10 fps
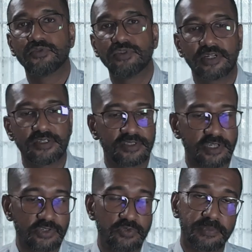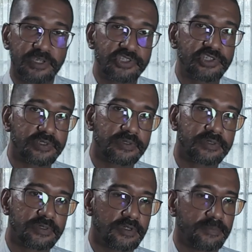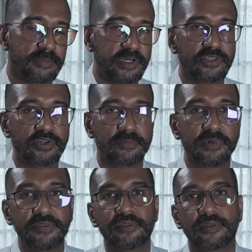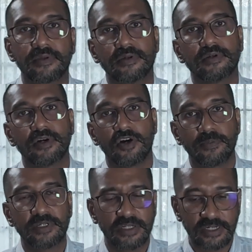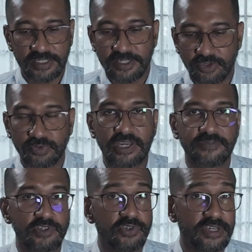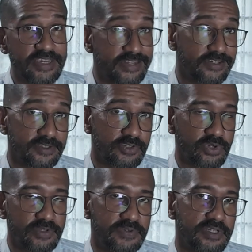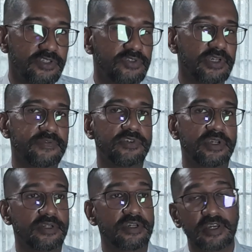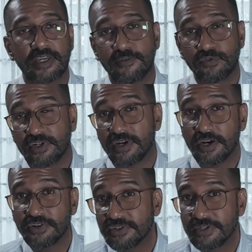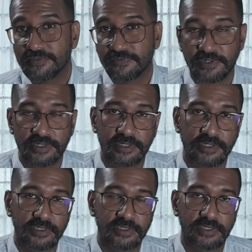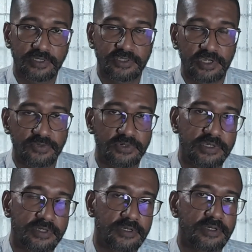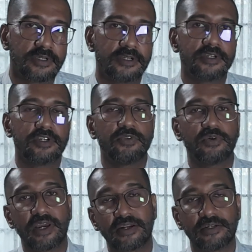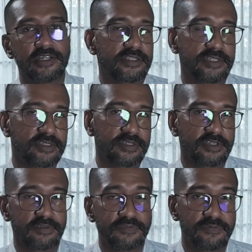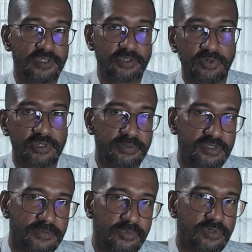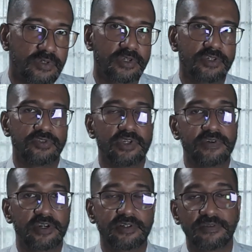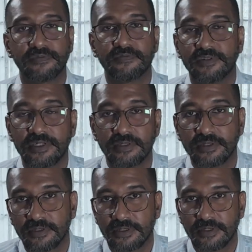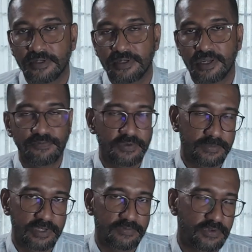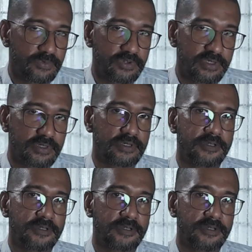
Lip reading: you do that is how you measure month on month how many leads you have in your hand, qualified leads you have in your hand. If you had 100 in January, you want to add let's say another 15-20% more. So you have 115 in February,